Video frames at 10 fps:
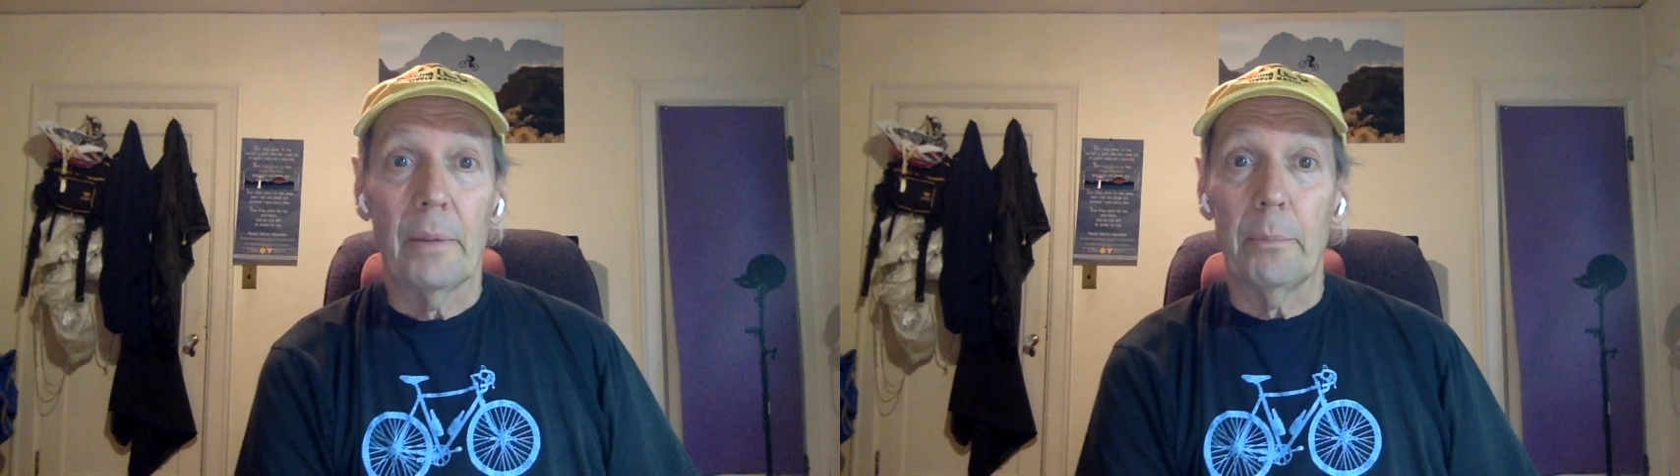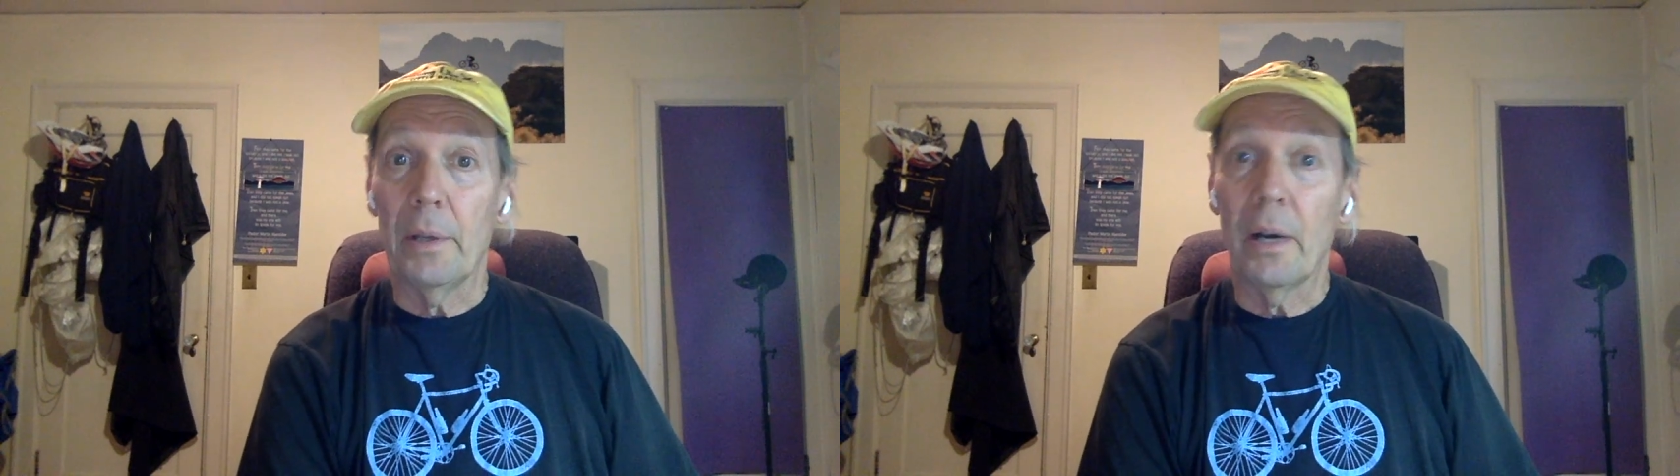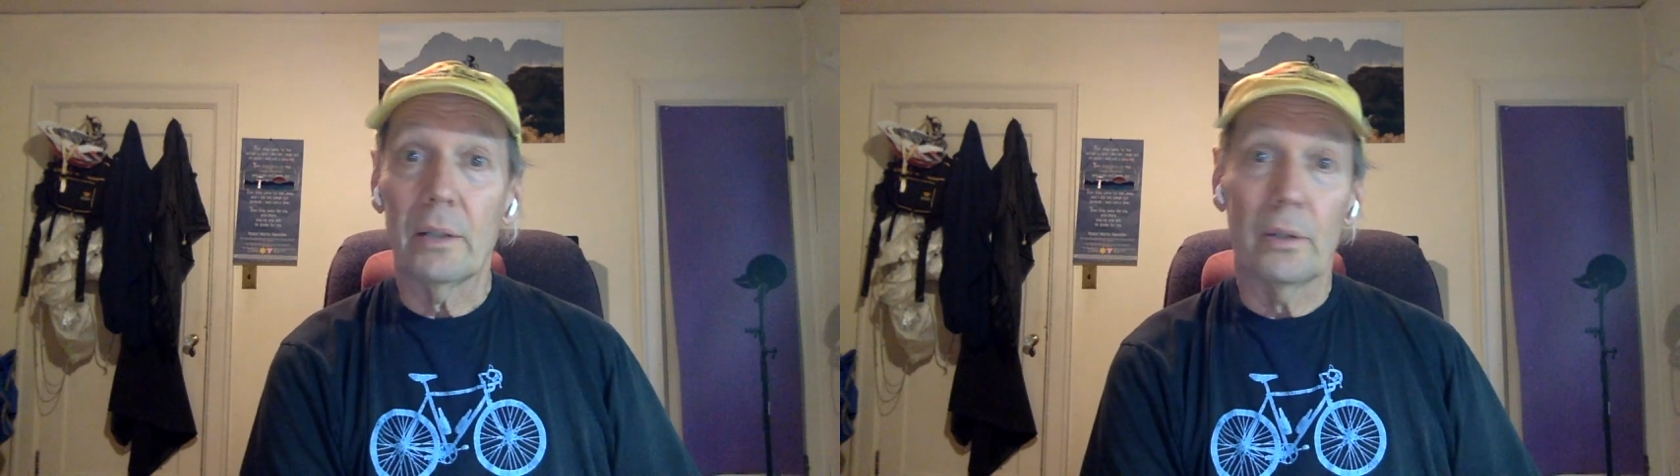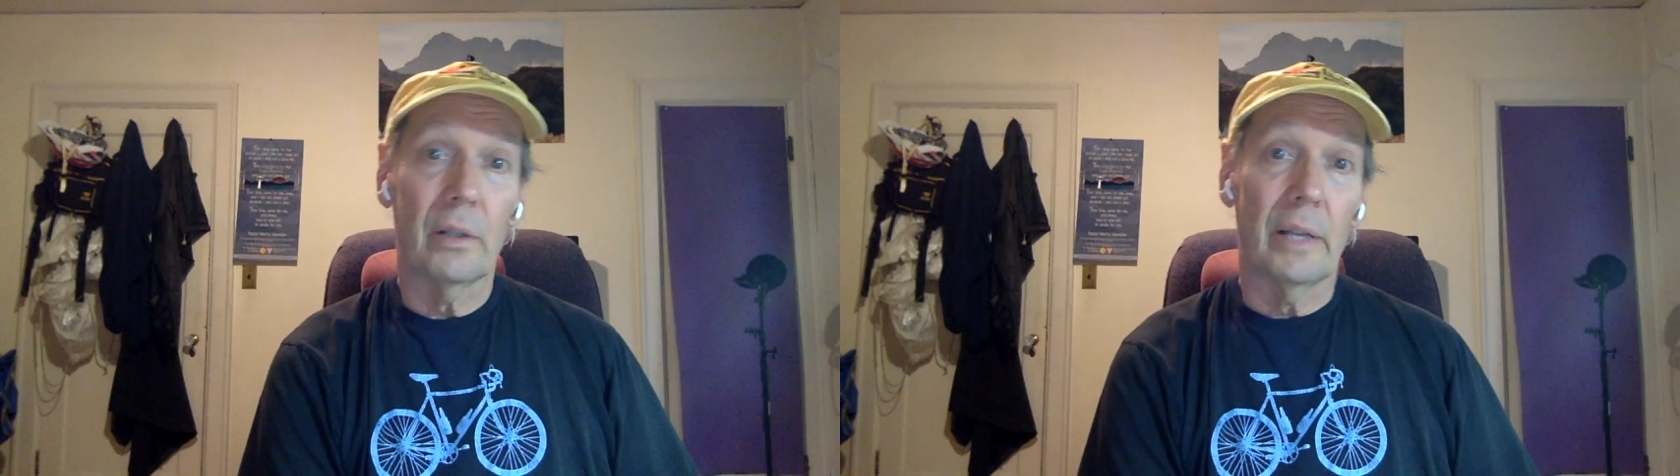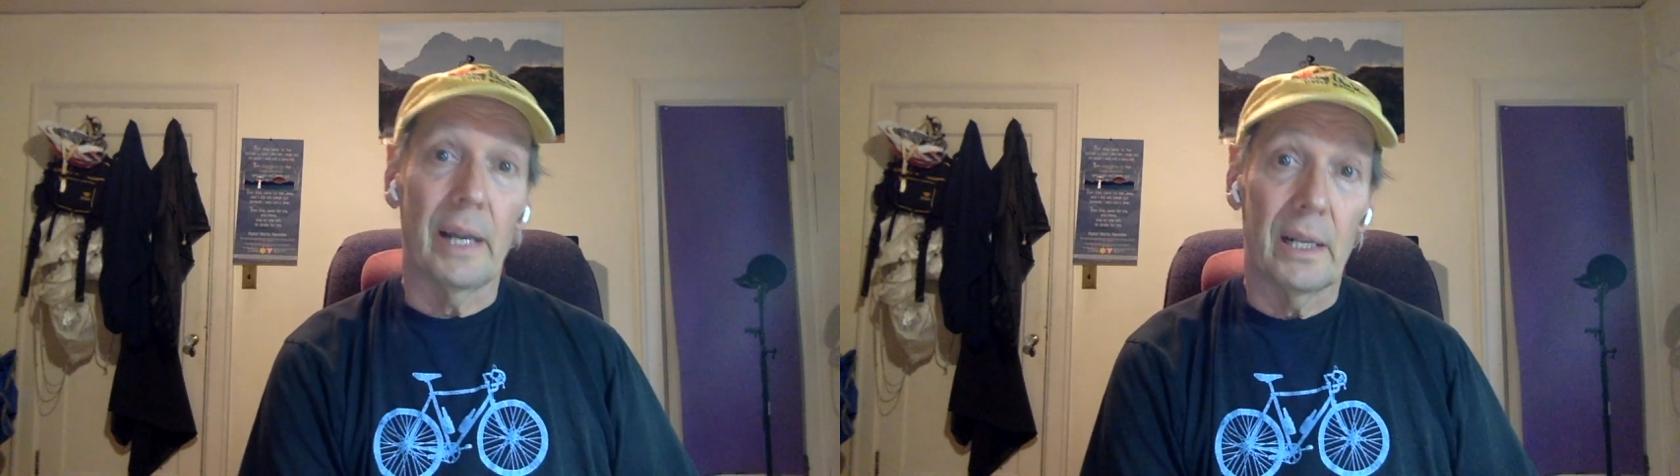Beyond all
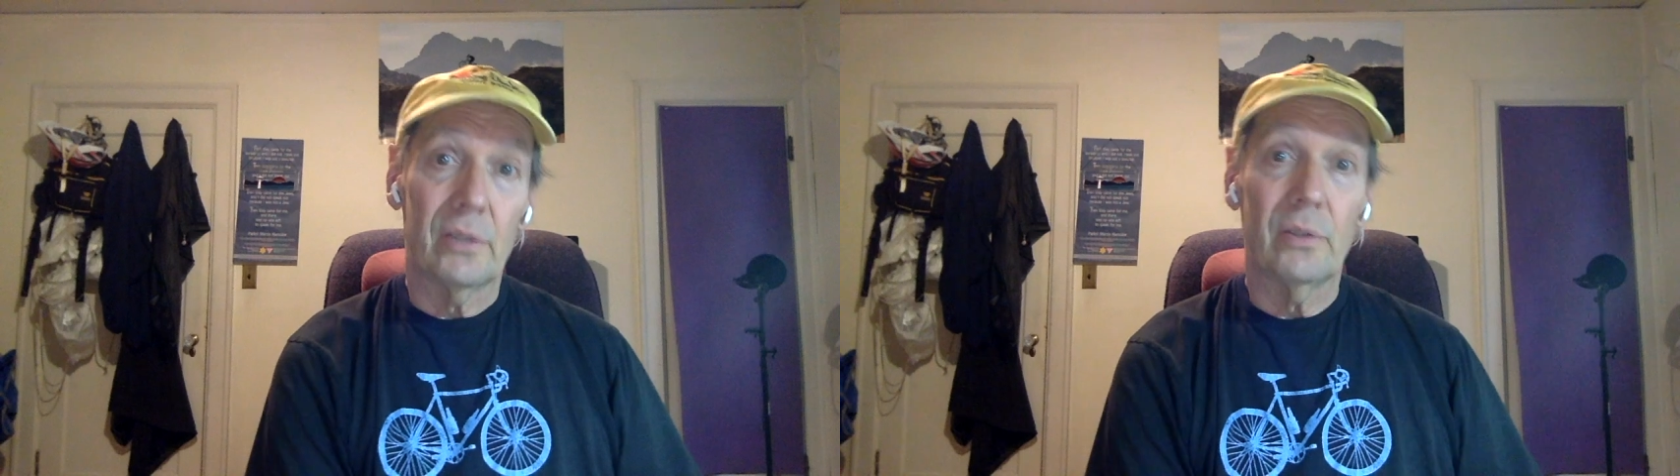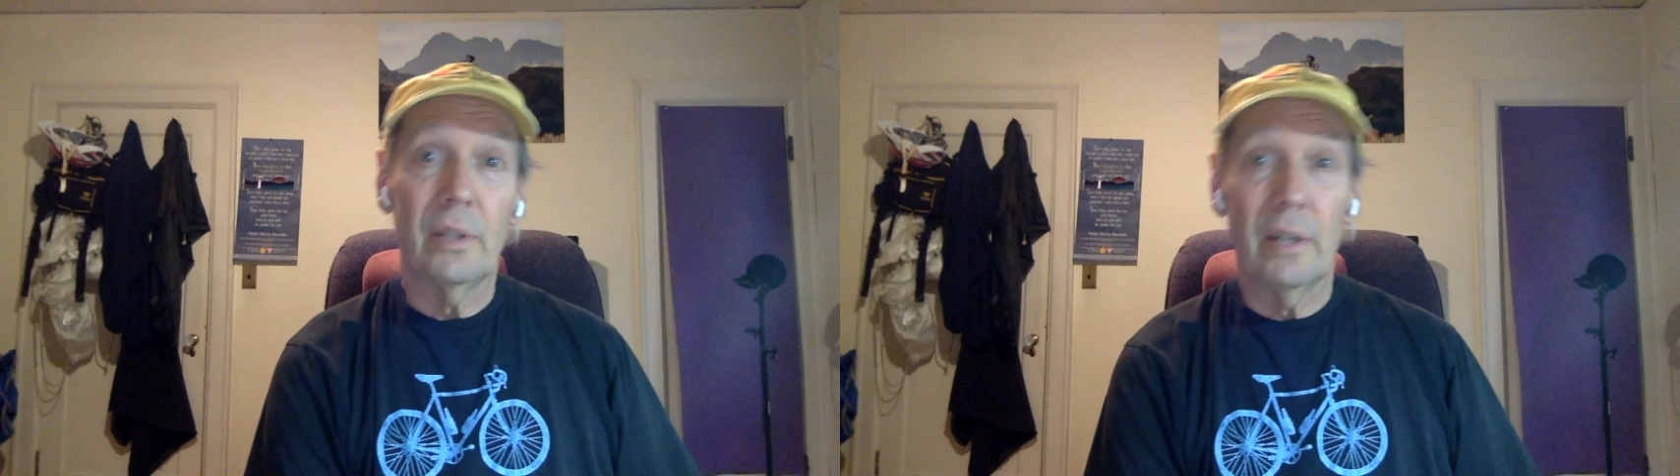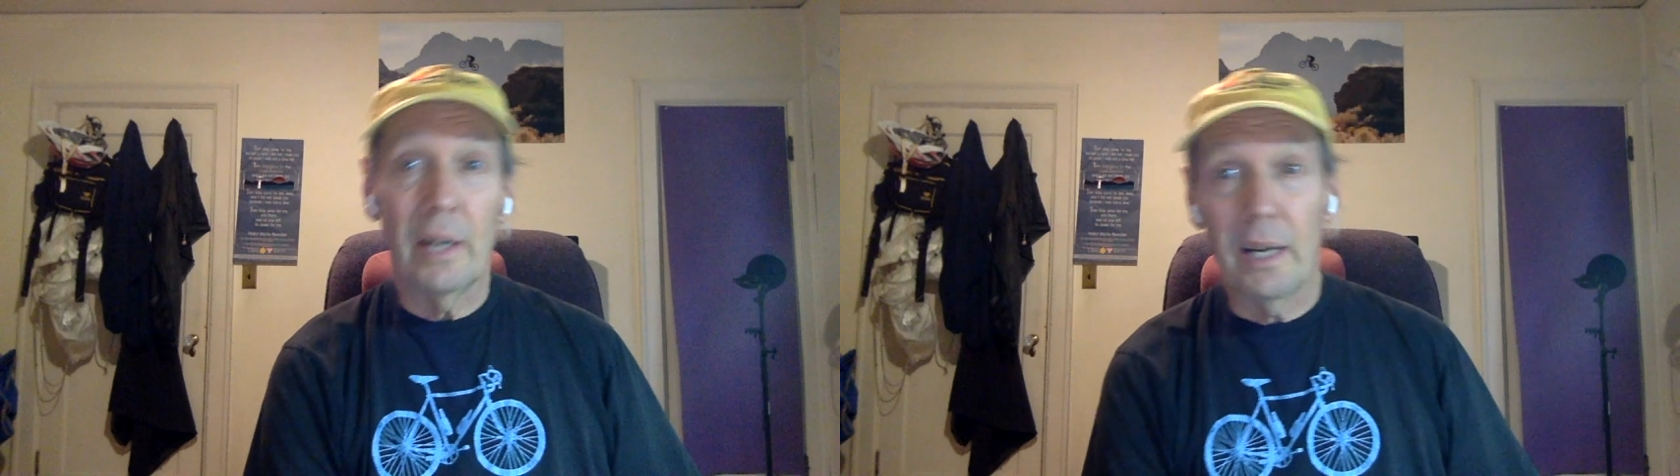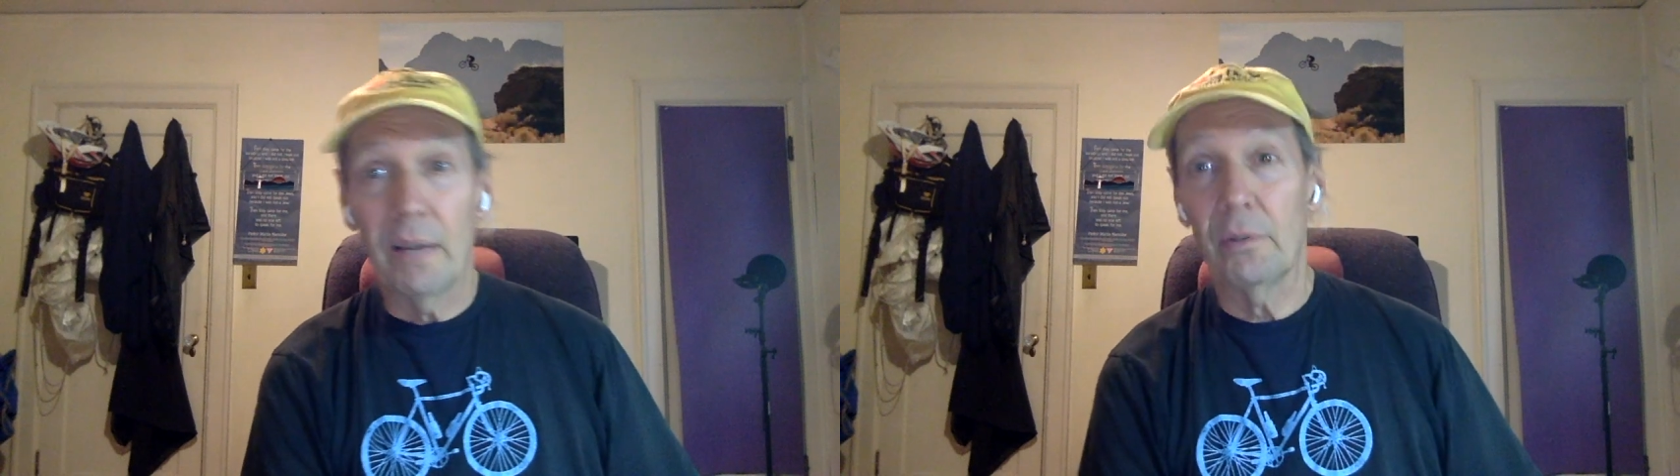the hassle you have